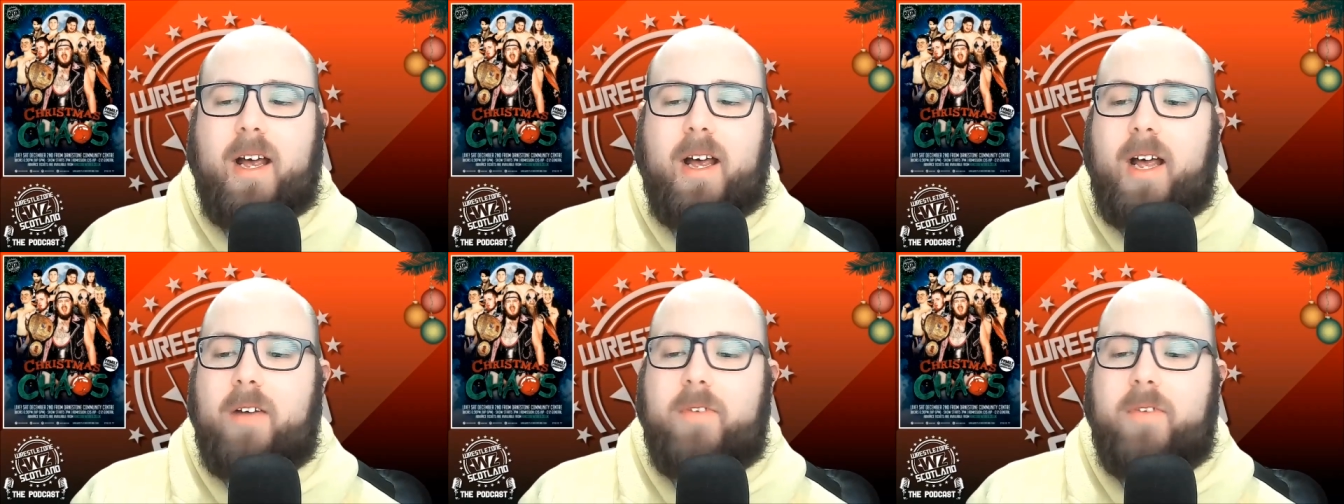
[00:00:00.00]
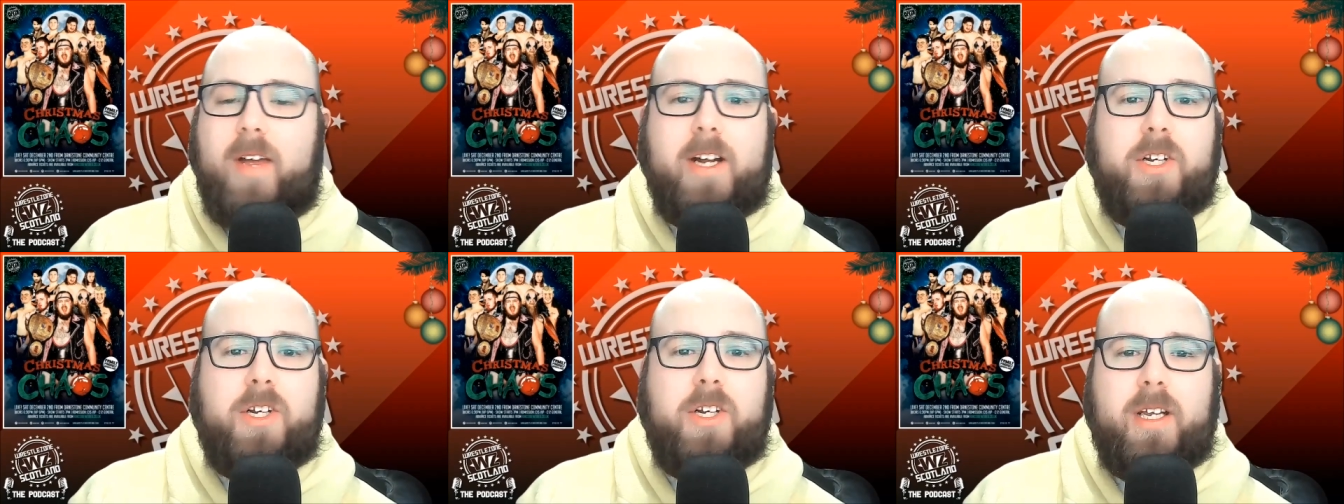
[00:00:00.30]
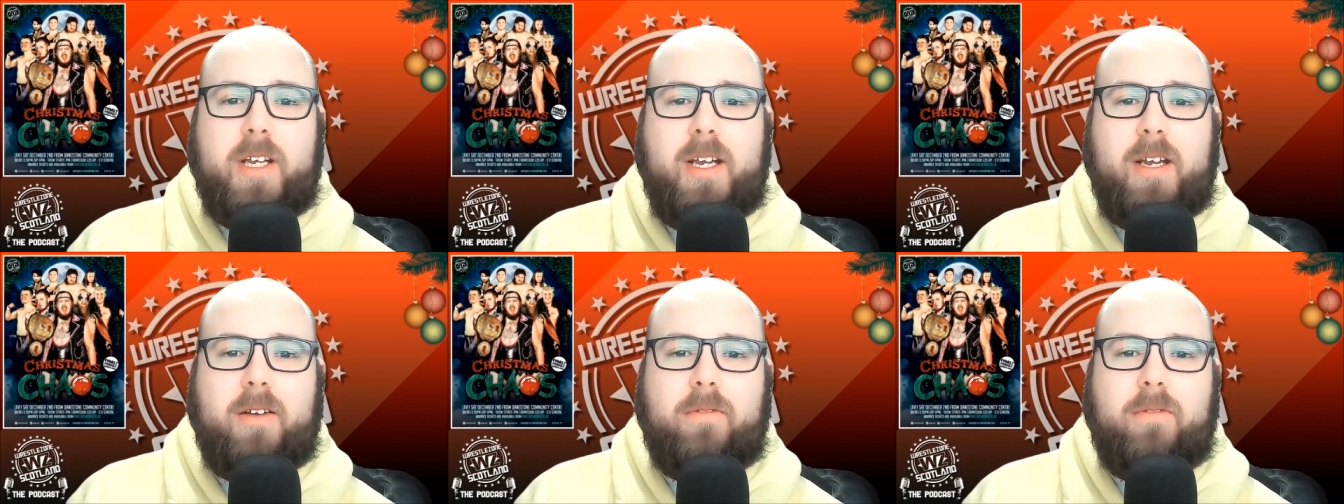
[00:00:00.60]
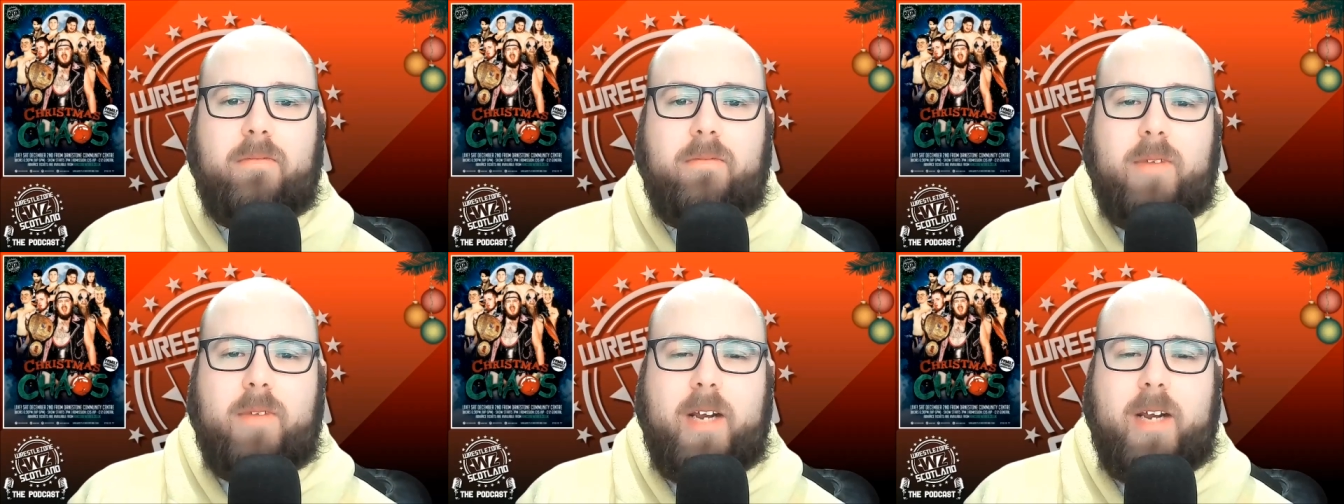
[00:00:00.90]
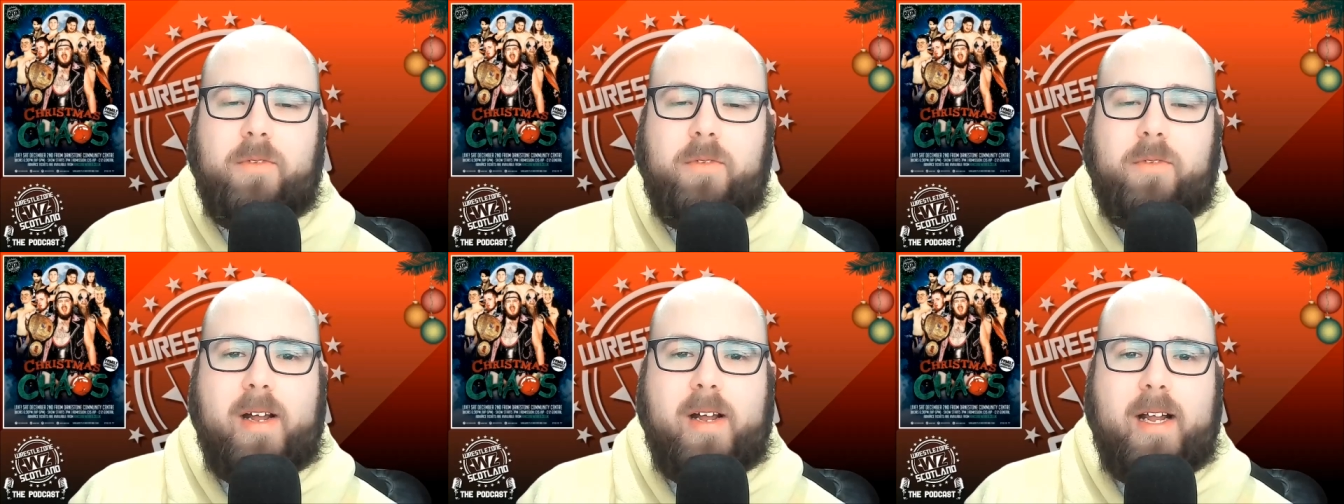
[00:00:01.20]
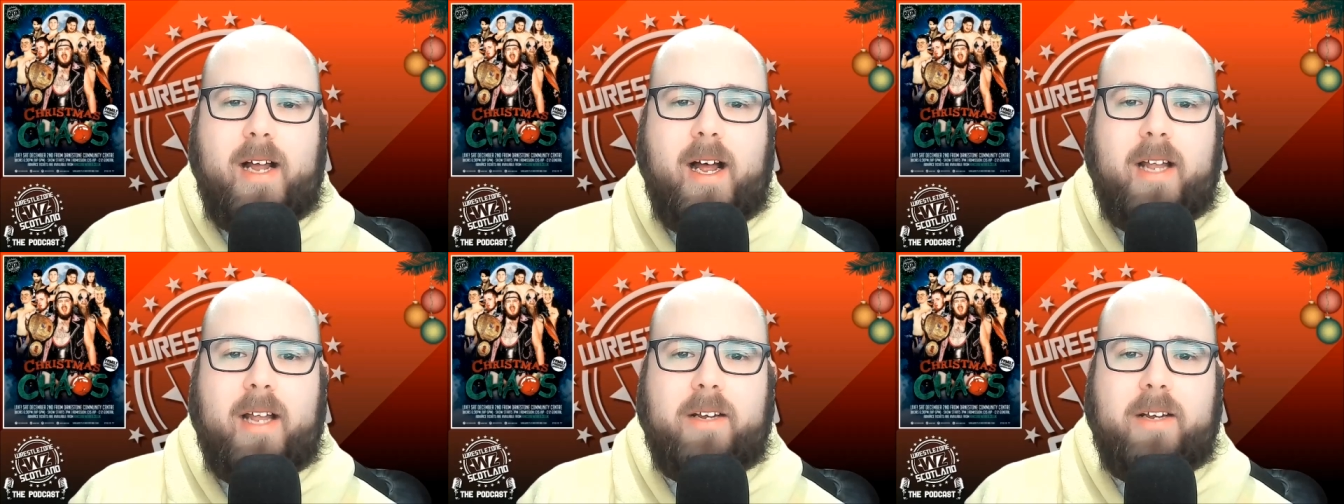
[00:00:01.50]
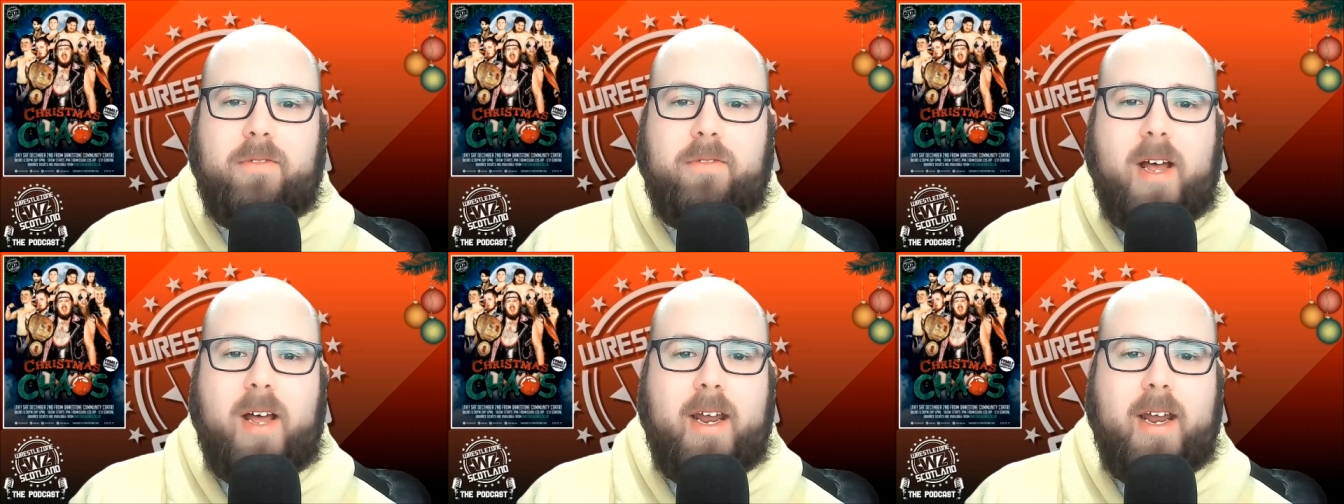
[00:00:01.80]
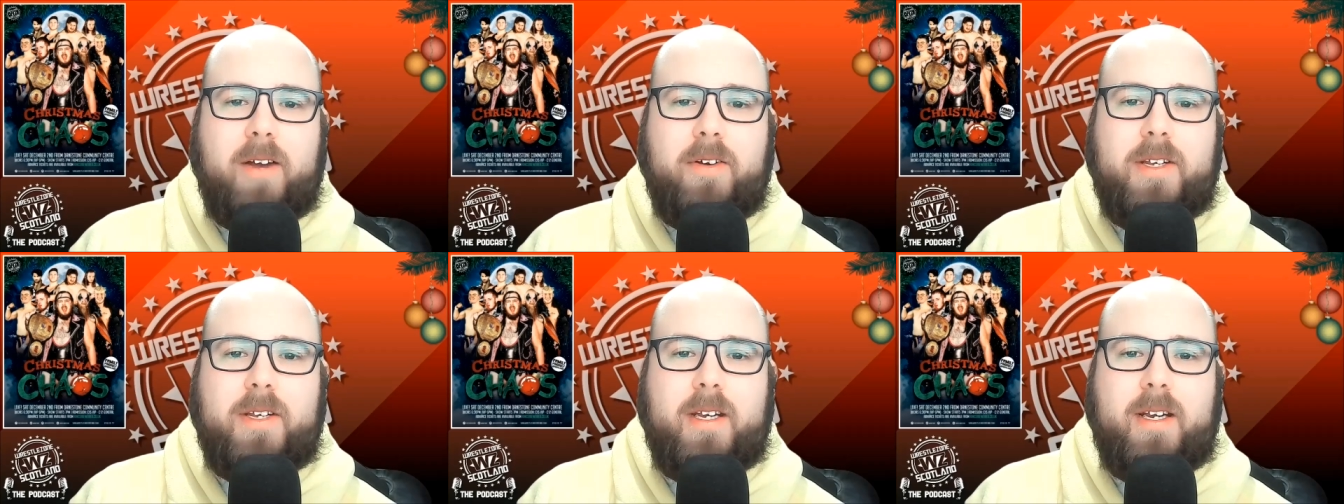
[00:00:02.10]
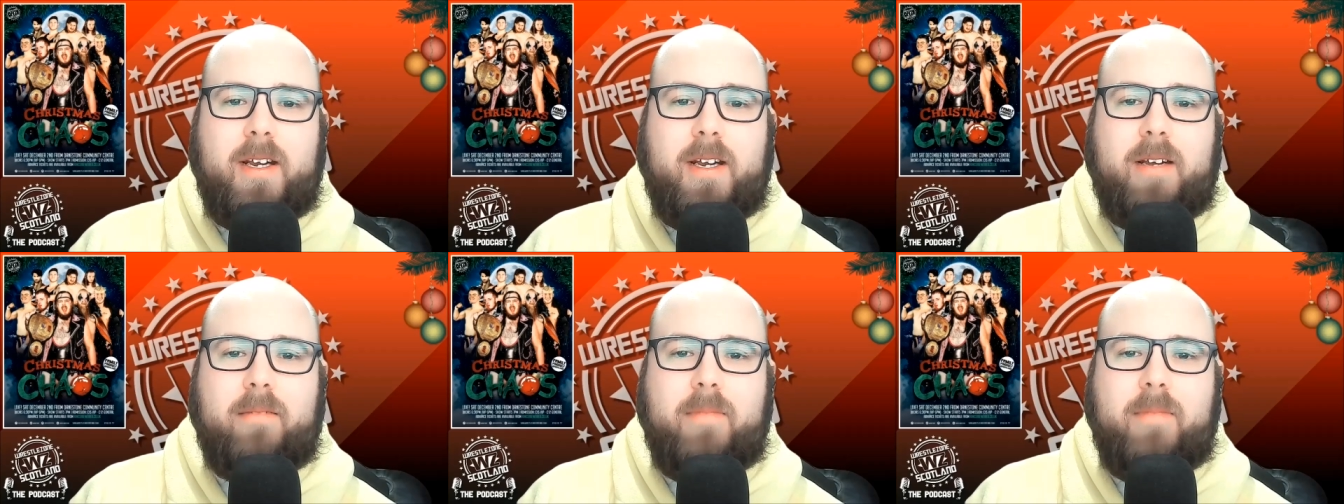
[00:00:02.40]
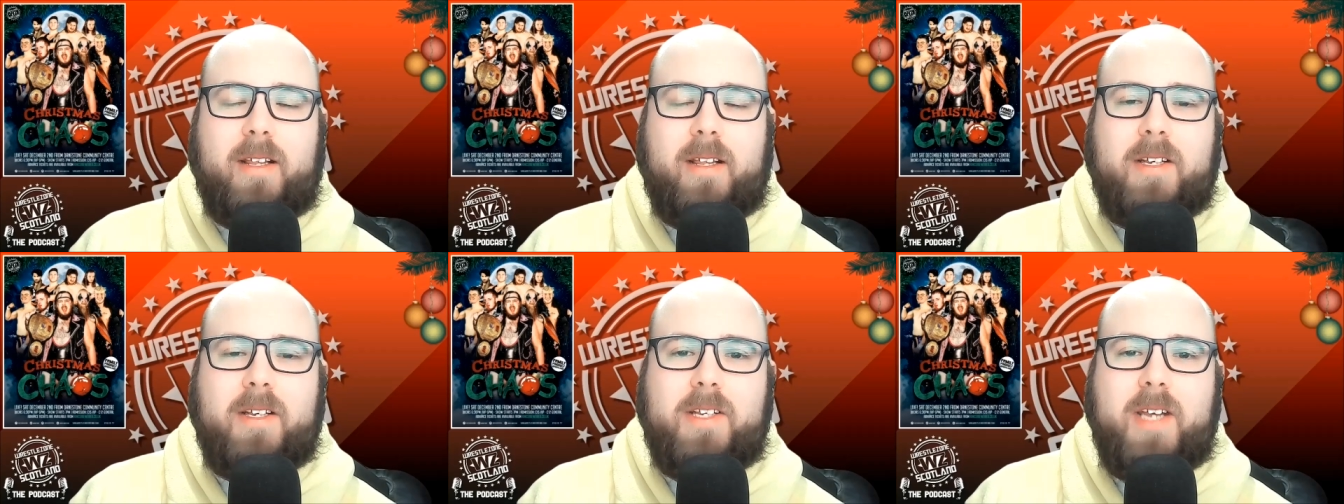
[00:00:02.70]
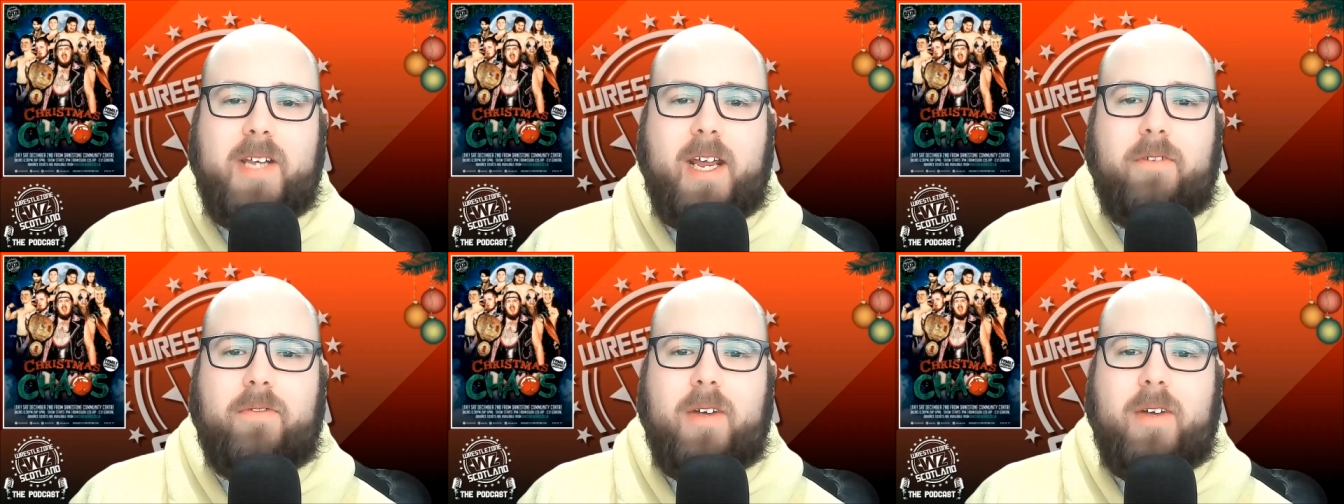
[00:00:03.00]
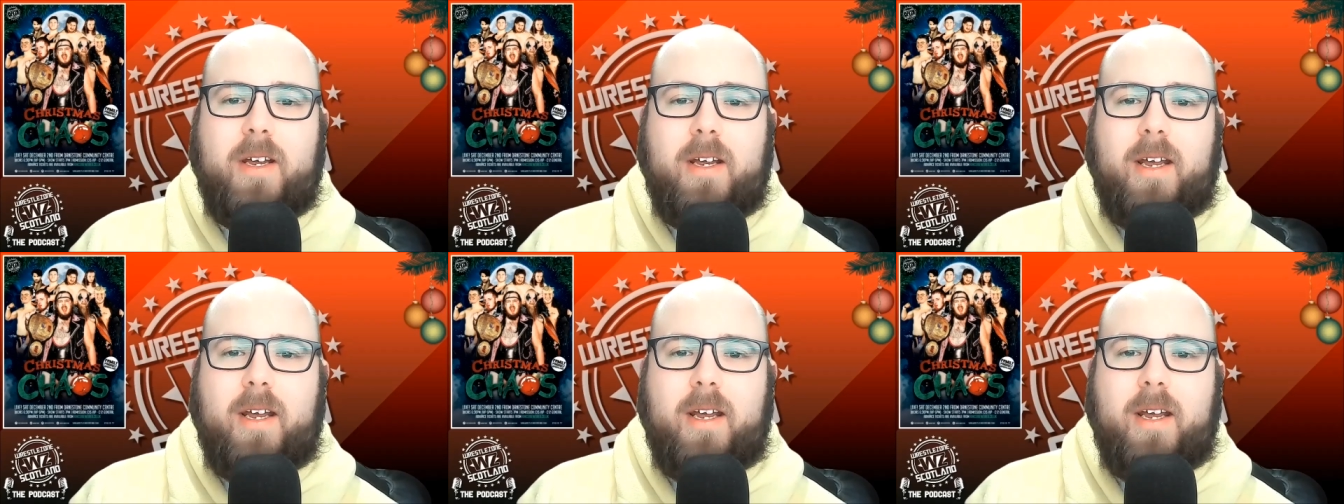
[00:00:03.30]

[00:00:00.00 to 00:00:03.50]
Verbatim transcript: Uh, eventually, Kale Valhalla ran out to make the save,